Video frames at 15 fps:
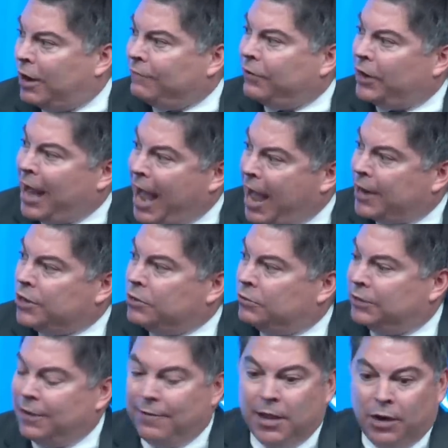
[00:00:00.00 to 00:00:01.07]
try and figure out how do you
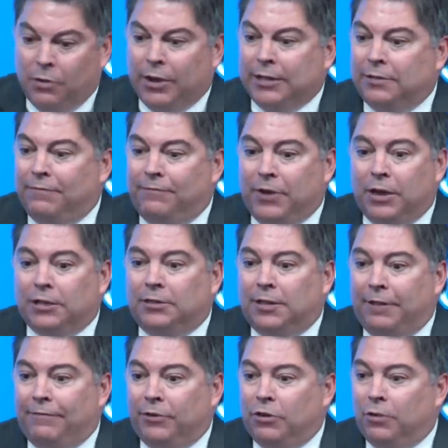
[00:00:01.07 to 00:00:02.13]
save, it's a very
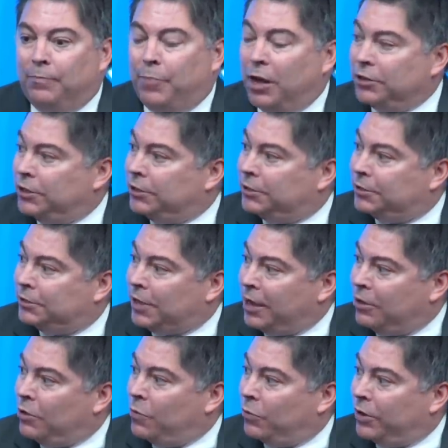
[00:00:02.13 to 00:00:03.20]
difficult budget
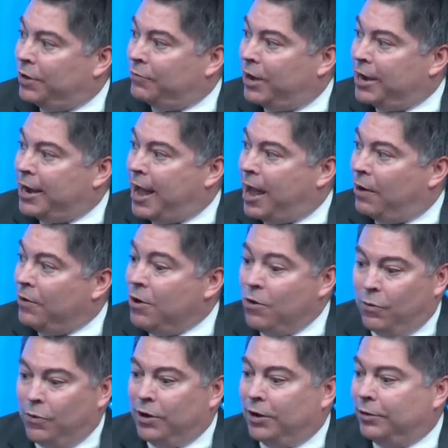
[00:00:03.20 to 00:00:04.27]
cycle we're in right now.
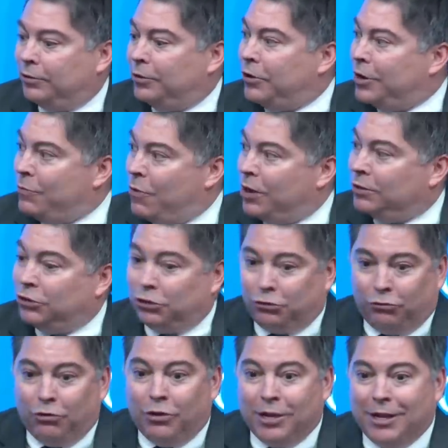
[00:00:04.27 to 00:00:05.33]
We are $31
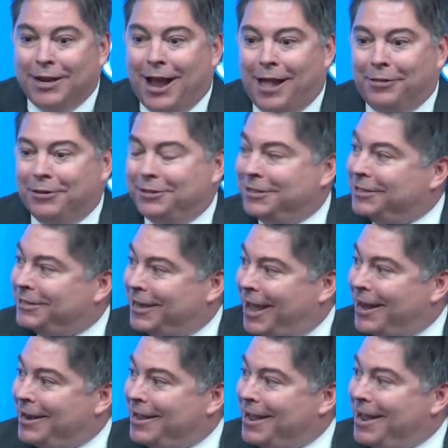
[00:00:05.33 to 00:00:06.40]
trillion in debt.